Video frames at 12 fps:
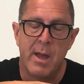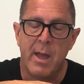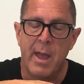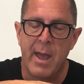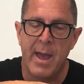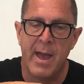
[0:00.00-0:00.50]

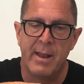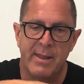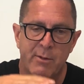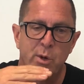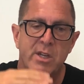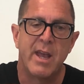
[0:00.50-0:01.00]
in
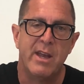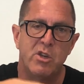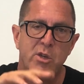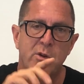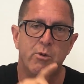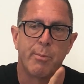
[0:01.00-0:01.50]
which case you
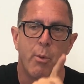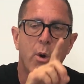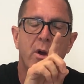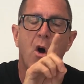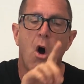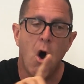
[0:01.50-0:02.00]
need to
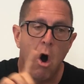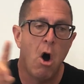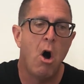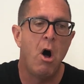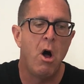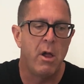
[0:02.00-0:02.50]
report
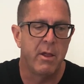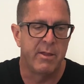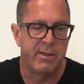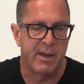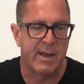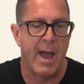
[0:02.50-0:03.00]
all
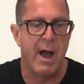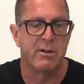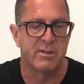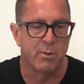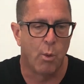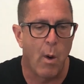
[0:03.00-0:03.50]
the
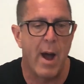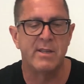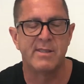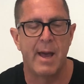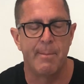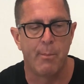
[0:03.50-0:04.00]
accounts. Why is
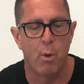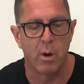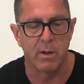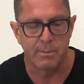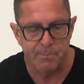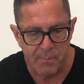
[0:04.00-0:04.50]
that
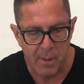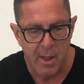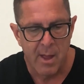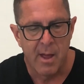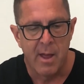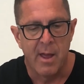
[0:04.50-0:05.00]
important?
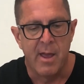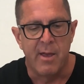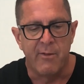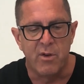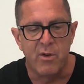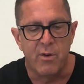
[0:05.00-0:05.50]

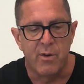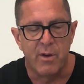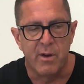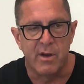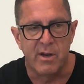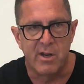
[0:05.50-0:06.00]
If you
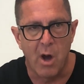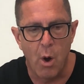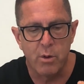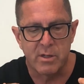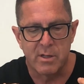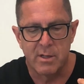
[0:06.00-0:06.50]

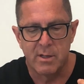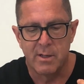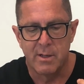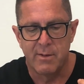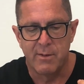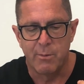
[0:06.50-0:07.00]
don't
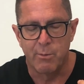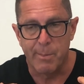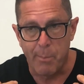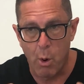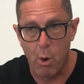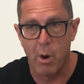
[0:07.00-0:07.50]

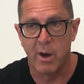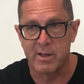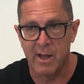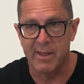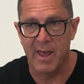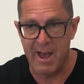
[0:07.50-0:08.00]
report
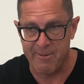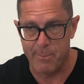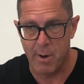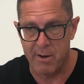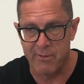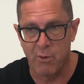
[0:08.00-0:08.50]
on the
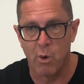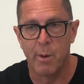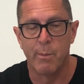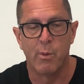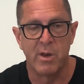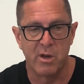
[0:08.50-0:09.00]
FBAR form when